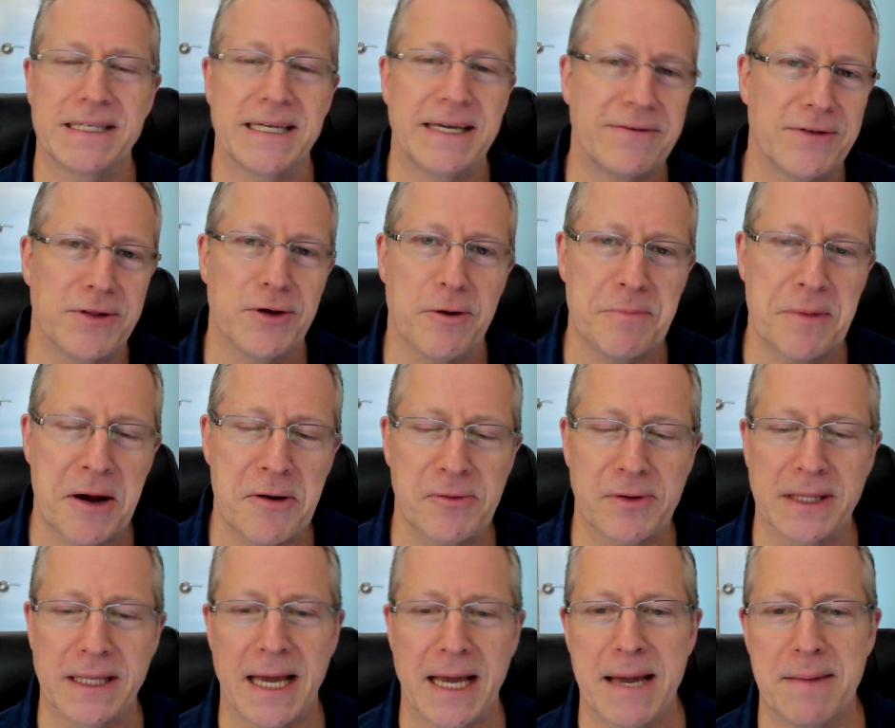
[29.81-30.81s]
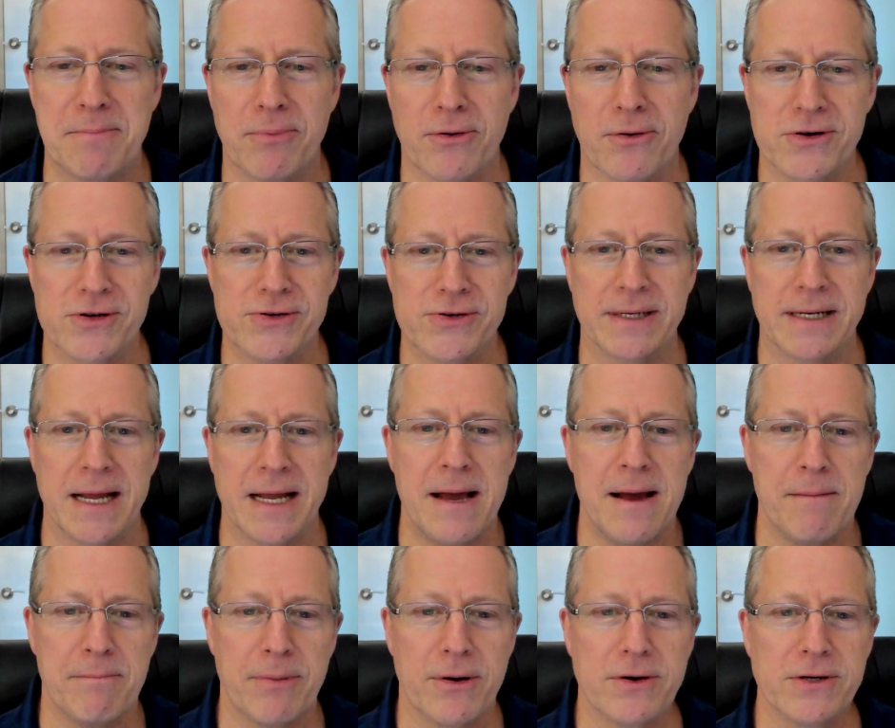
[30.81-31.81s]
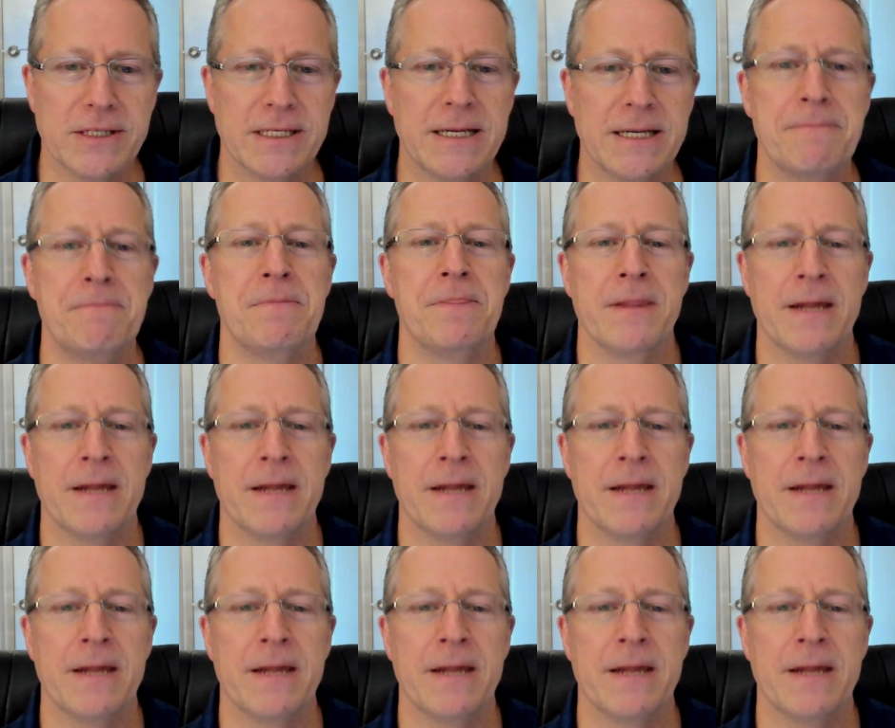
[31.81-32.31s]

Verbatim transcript: even though I'm not really a portrait person.